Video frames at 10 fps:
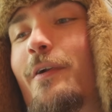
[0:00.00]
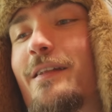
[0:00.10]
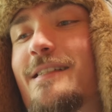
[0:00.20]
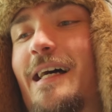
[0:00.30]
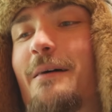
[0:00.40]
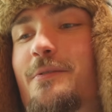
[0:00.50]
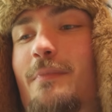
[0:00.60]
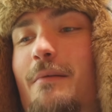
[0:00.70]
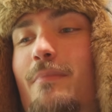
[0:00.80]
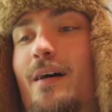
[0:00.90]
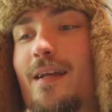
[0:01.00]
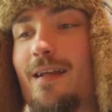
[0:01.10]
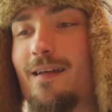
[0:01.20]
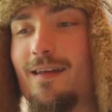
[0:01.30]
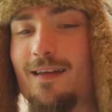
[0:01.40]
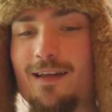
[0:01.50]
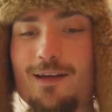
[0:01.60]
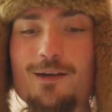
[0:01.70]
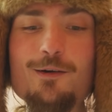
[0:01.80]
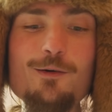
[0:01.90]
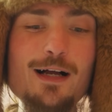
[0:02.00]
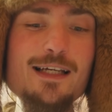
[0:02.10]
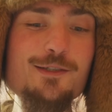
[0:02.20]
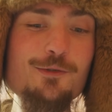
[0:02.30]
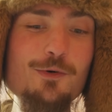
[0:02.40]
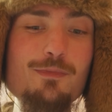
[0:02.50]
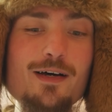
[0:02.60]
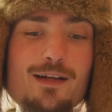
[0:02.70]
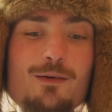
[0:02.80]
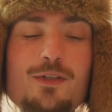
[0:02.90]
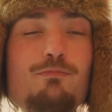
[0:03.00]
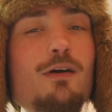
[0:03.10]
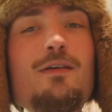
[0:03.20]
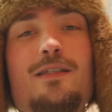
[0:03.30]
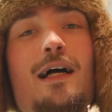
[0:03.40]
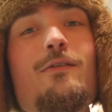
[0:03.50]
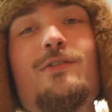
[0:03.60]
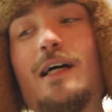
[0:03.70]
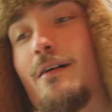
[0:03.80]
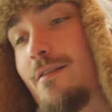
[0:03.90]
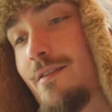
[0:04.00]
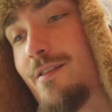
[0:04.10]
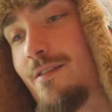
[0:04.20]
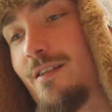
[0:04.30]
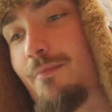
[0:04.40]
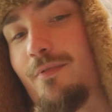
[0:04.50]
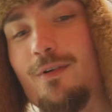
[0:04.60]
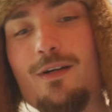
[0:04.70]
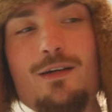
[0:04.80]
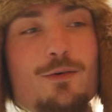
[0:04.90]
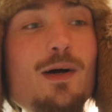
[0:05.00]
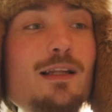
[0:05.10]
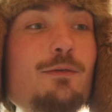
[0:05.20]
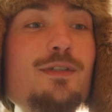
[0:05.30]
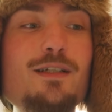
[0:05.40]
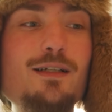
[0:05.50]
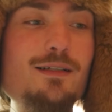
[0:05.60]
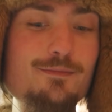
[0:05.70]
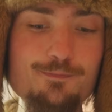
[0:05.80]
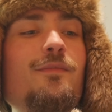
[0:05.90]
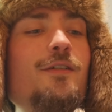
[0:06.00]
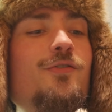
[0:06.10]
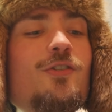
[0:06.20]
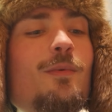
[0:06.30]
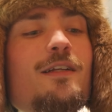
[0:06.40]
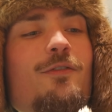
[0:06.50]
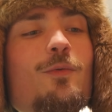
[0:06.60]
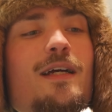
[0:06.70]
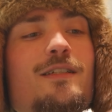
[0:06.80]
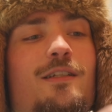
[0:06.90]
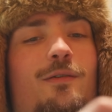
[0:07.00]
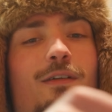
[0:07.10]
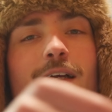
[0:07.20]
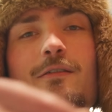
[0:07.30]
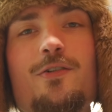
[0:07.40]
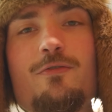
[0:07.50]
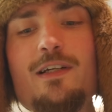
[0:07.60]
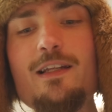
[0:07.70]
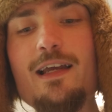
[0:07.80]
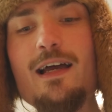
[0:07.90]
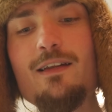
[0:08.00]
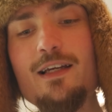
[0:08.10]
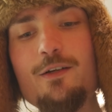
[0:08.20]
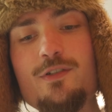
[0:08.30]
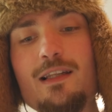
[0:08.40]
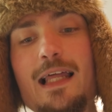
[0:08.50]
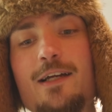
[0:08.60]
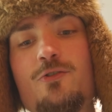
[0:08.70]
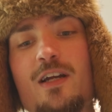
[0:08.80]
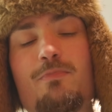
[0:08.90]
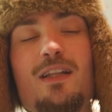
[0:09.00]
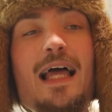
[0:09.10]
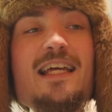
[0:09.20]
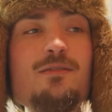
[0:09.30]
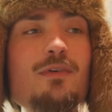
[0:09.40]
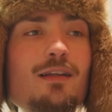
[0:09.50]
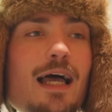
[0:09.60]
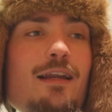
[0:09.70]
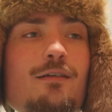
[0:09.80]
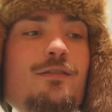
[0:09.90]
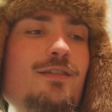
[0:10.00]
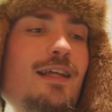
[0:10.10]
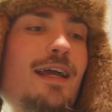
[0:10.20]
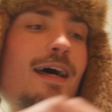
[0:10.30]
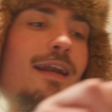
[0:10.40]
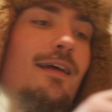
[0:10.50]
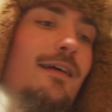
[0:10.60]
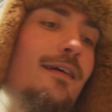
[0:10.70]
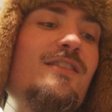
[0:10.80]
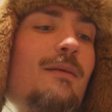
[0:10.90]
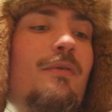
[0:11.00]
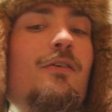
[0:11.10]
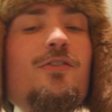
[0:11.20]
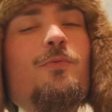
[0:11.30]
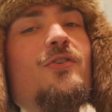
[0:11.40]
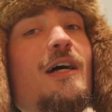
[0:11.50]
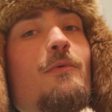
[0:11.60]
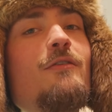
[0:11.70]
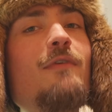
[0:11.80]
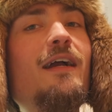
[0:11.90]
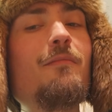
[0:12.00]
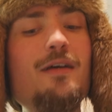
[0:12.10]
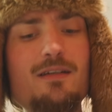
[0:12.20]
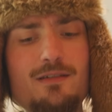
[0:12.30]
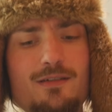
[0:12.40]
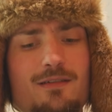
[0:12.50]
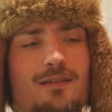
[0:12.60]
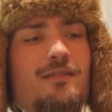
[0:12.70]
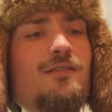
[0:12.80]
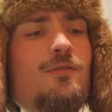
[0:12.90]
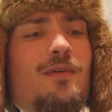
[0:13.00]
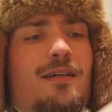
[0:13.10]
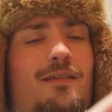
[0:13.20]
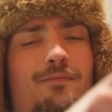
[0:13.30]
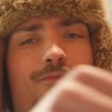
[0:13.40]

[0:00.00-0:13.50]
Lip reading: one of the times my buddy, good old high school buddy, almost burned his house down in his sleep while I was in it. There's so many different ways that you can light your tree. They got like those electric plasma lighters. They got Zippos, which I wouldn't recommend to